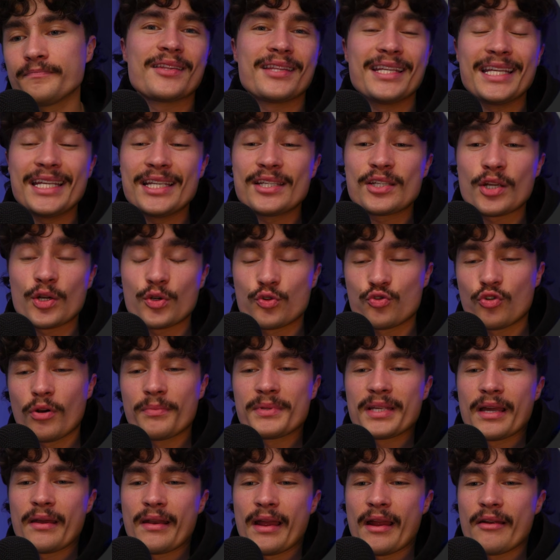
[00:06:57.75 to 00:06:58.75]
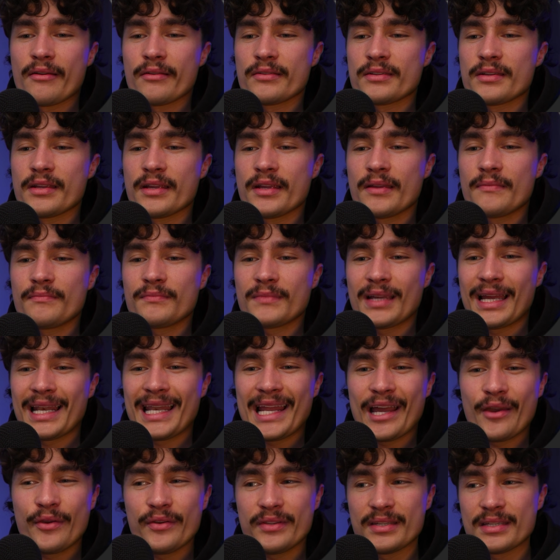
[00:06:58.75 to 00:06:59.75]
These drop-down arrows here
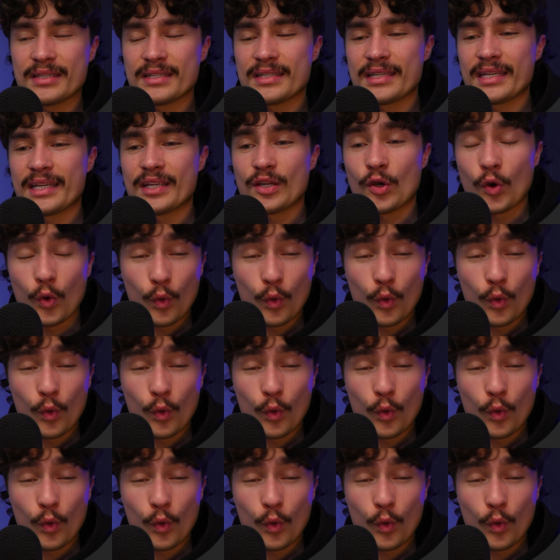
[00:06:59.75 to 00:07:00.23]
allow you to see